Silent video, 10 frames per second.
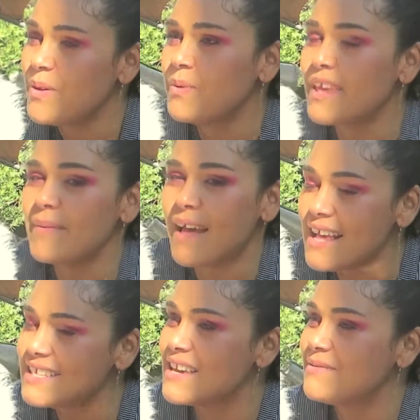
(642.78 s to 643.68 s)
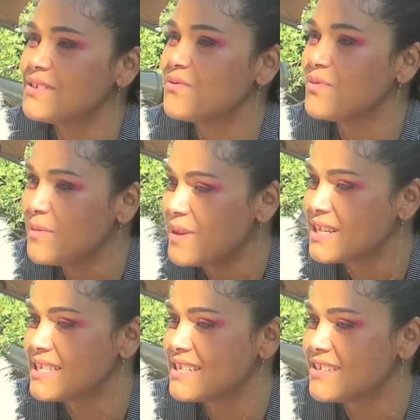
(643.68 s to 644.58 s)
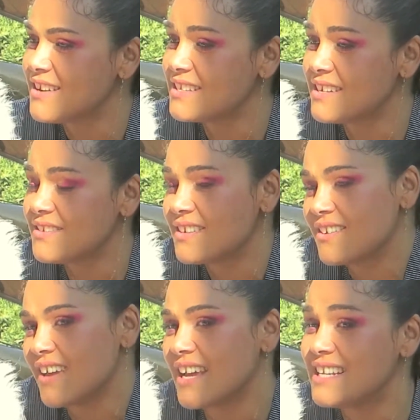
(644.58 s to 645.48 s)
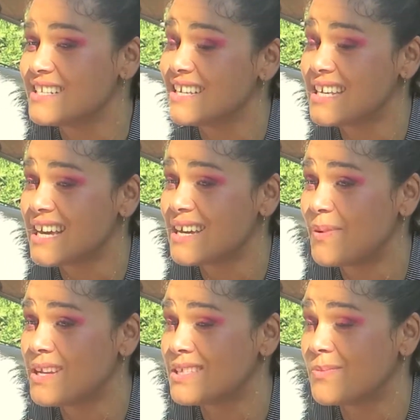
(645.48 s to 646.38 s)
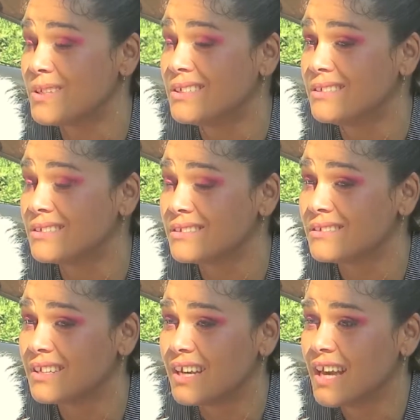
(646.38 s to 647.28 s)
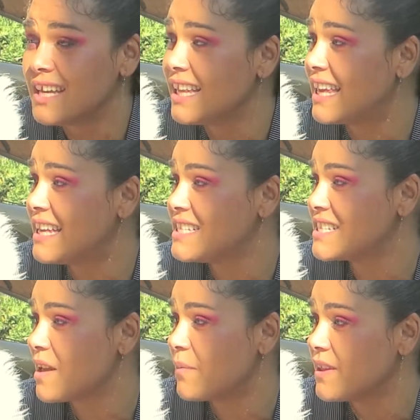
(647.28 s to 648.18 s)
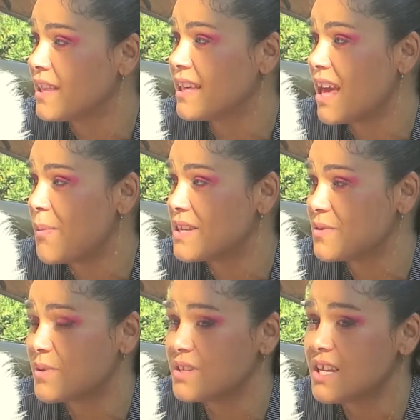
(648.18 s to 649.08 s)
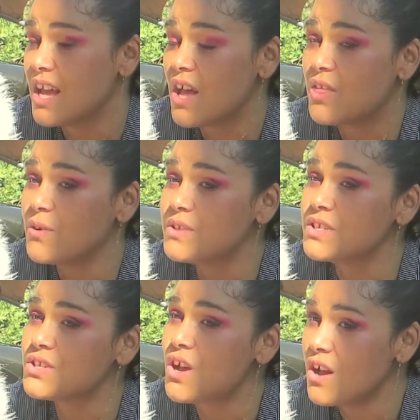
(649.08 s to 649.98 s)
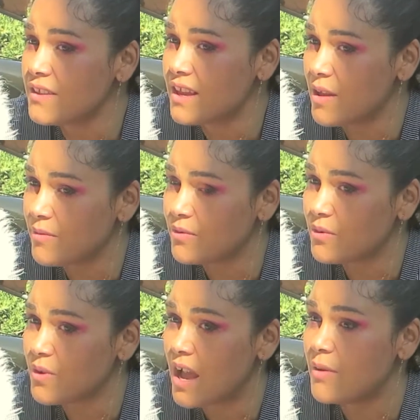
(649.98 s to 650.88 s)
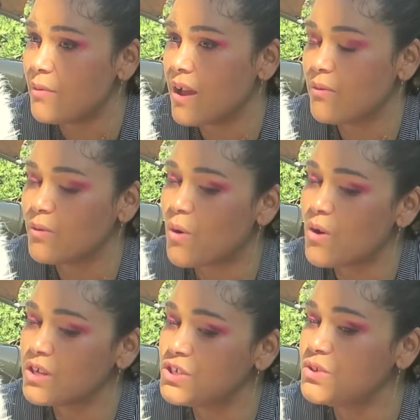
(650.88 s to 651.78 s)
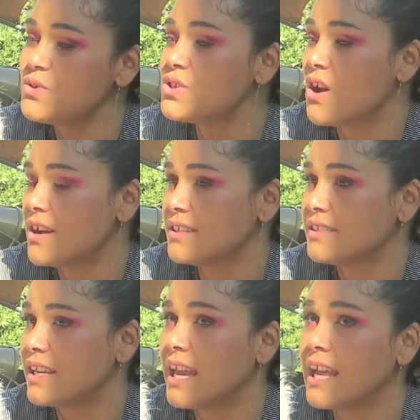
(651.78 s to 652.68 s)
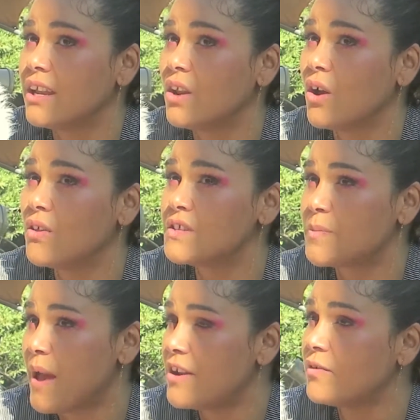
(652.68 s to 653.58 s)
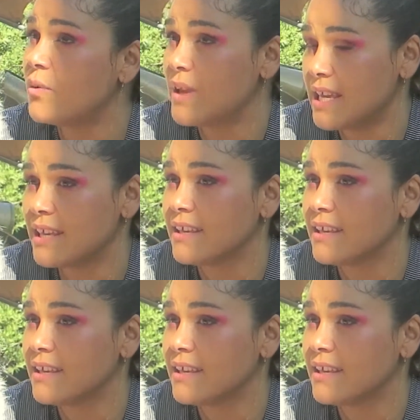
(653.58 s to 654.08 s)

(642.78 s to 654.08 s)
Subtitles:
People kept asking him to remix these songs, and I was like, okay, and he's like, yeah, it pays the bills. Like, he just kept being like, yeah, it pays the bills. There was a song that came through. I recorded 2 songs in the span of a week.